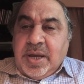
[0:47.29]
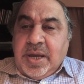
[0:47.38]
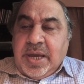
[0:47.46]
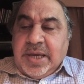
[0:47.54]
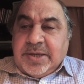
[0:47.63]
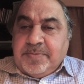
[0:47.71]

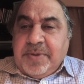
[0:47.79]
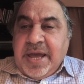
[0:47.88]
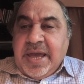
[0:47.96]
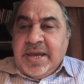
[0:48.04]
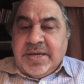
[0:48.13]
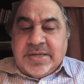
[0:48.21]

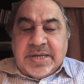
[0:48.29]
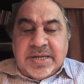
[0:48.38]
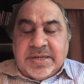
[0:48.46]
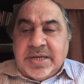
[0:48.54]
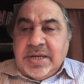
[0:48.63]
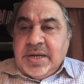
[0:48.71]
explains
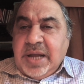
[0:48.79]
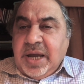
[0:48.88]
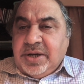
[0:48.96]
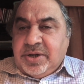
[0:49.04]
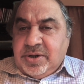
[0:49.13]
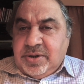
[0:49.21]
that the
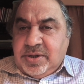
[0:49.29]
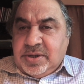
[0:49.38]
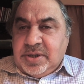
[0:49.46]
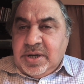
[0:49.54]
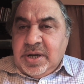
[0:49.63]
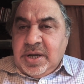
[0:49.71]

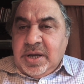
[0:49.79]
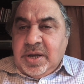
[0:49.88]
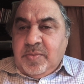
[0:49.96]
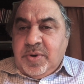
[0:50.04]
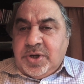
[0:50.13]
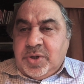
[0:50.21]
lectures
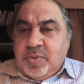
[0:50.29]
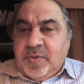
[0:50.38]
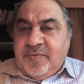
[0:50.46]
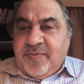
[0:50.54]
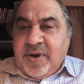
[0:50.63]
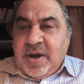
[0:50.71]
which you
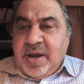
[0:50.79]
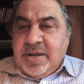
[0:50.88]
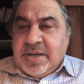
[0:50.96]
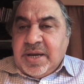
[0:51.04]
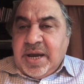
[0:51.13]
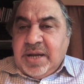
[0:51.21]
will
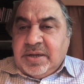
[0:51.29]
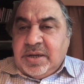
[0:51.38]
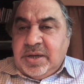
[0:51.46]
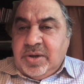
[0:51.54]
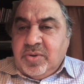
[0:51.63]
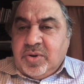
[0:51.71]
find at the
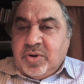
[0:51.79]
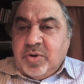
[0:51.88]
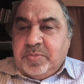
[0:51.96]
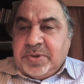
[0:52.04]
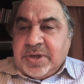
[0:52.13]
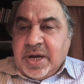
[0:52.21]

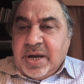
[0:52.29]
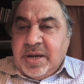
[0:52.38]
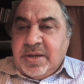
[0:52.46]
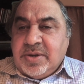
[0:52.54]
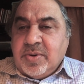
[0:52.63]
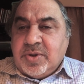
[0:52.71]
YouTube
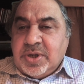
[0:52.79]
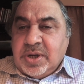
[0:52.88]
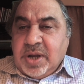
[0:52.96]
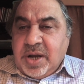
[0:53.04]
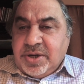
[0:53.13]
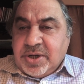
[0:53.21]
site
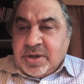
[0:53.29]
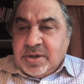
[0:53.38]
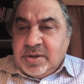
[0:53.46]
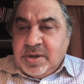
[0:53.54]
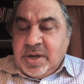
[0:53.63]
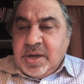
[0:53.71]

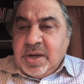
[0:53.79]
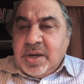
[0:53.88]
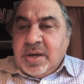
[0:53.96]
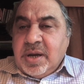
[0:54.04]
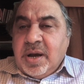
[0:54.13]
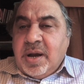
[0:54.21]
Sociological
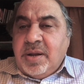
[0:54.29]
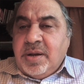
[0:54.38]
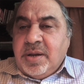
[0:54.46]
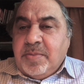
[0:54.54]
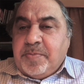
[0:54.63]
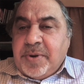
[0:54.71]
under
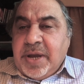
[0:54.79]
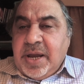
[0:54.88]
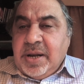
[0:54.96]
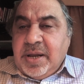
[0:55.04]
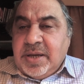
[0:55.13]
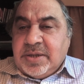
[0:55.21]
the
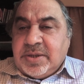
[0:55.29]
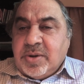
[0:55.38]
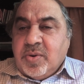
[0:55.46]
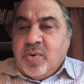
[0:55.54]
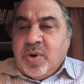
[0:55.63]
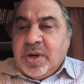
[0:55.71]
playlist
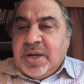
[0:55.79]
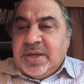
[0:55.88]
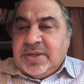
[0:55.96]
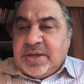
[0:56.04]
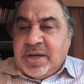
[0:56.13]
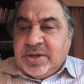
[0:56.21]

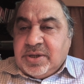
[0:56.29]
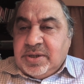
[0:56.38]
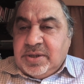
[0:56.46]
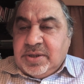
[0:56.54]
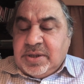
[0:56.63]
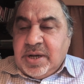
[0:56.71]

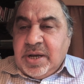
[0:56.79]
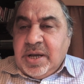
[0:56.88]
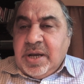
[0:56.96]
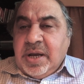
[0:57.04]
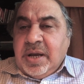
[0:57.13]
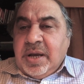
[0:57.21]
Organizations
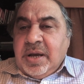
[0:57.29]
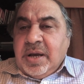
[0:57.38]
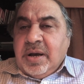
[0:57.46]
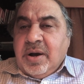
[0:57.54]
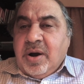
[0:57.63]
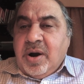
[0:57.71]

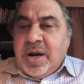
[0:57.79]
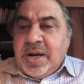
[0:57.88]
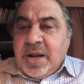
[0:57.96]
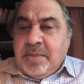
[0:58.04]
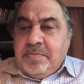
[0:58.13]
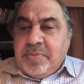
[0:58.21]
are
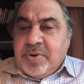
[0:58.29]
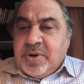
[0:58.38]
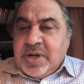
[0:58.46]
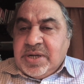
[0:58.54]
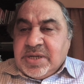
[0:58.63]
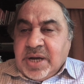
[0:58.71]
numbered
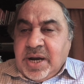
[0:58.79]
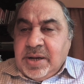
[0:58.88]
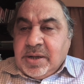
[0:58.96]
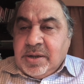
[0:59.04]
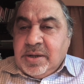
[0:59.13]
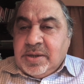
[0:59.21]
and
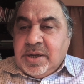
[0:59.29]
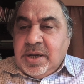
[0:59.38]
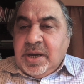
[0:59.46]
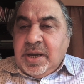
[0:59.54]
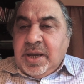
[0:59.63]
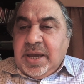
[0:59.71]
titled
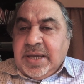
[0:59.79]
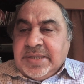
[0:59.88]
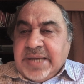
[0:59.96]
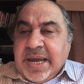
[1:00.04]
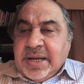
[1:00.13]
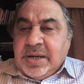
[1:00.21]

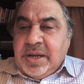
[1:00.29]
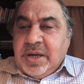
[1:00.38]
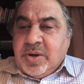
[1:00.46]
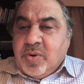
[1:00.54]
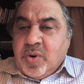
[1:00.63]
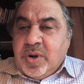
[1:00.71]
exactly
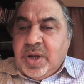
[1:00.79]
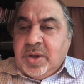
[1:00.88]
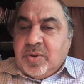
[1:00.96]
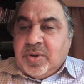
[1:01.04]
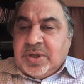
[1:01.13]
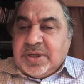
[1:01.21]
according
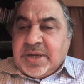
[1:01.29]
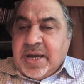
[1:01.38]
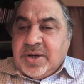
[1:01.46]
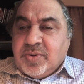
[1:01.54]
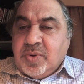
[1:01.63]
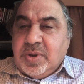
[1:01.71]
to the
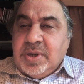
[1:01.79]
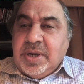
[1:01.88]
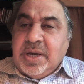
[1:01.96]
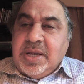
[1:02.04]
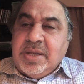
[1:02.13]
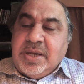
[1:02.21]
schedule
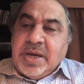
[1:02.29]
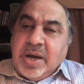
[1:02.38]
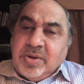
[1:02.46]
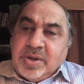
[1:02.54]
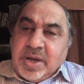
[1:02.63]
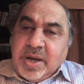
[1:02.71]
in the
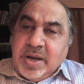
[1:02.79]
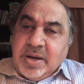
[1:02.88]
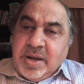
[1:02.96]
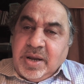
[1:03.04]
outline.